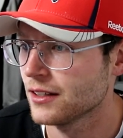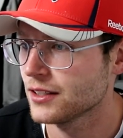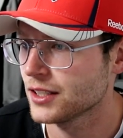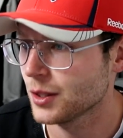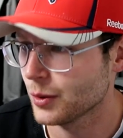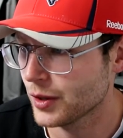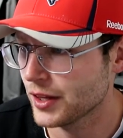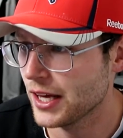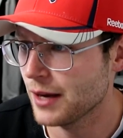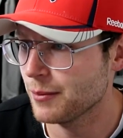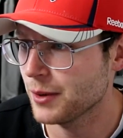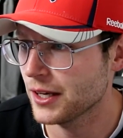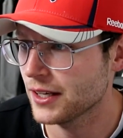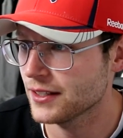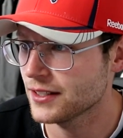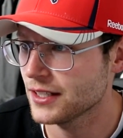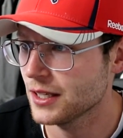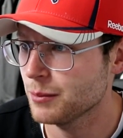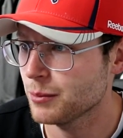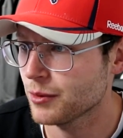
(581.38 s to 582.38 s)
So with that
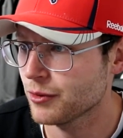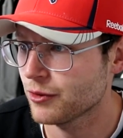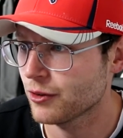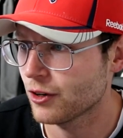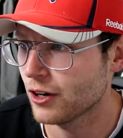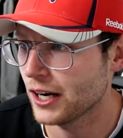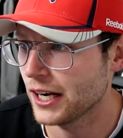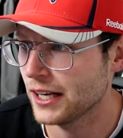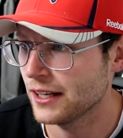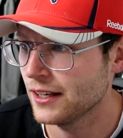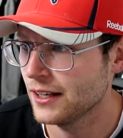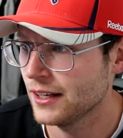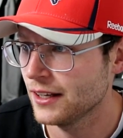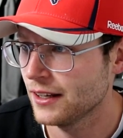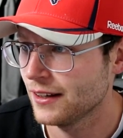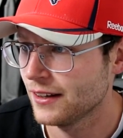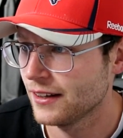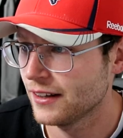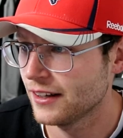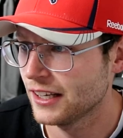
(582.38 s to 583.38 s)
being said, before I
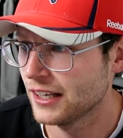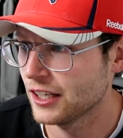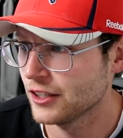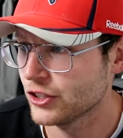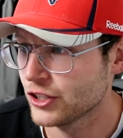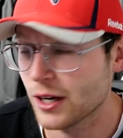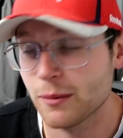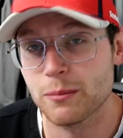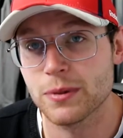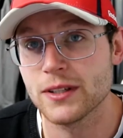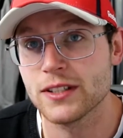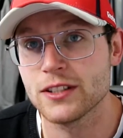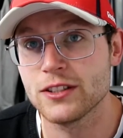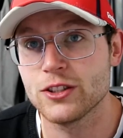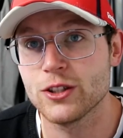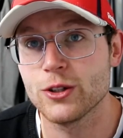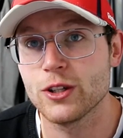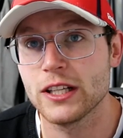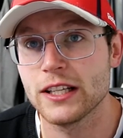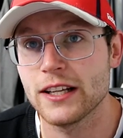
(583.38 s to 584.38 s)
jump into
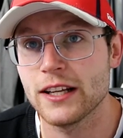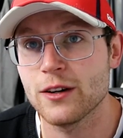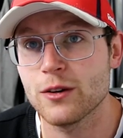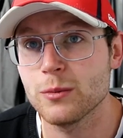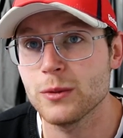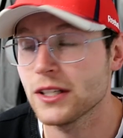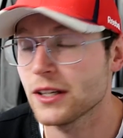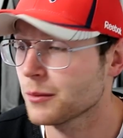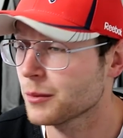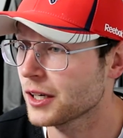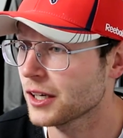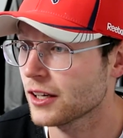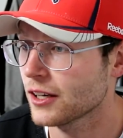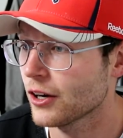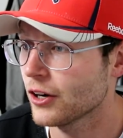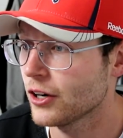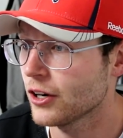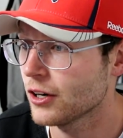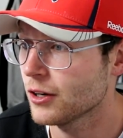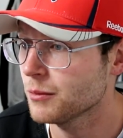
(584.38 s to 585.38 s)
Julian Edelman, I'm going to
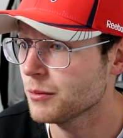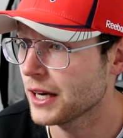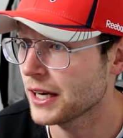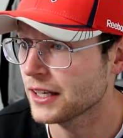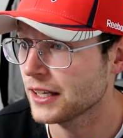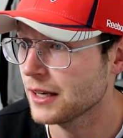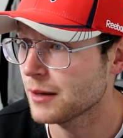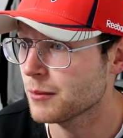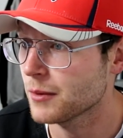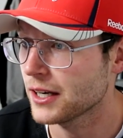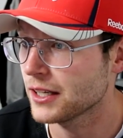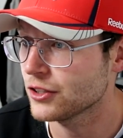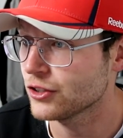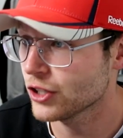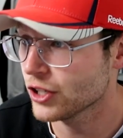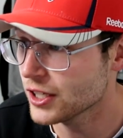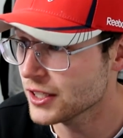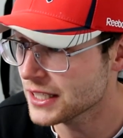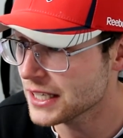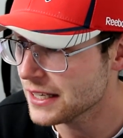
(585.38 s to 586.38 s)
go home and get my
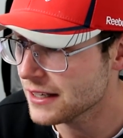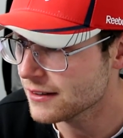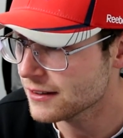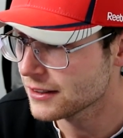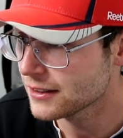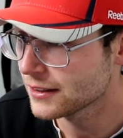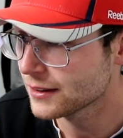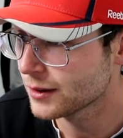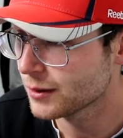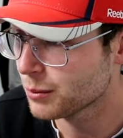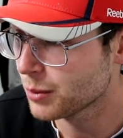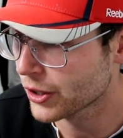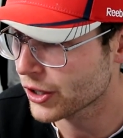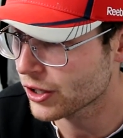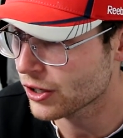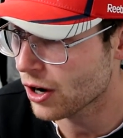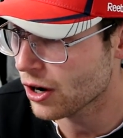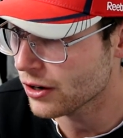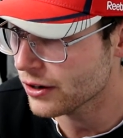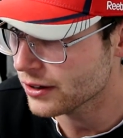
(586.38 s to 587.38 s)
jersey, put
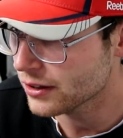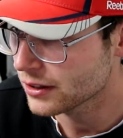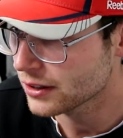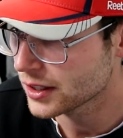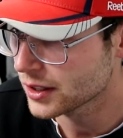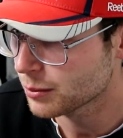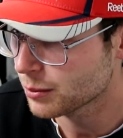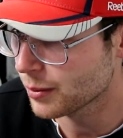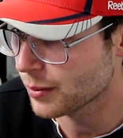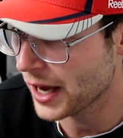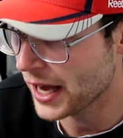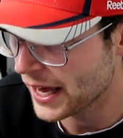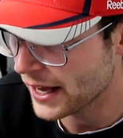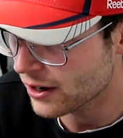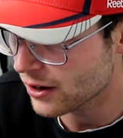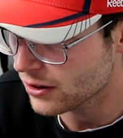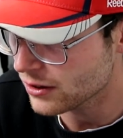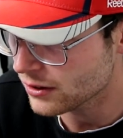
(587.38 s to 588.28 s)
it on, put my hat